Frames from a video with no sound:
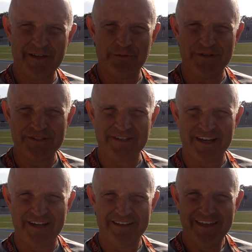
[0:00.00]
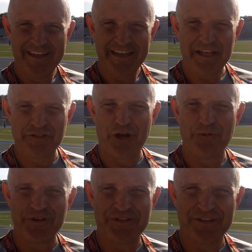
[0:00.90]
it was it's
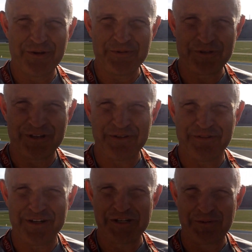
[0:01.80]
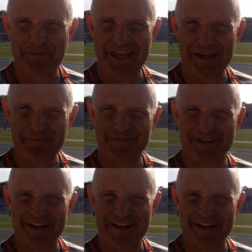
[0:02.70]
always good to finish up camp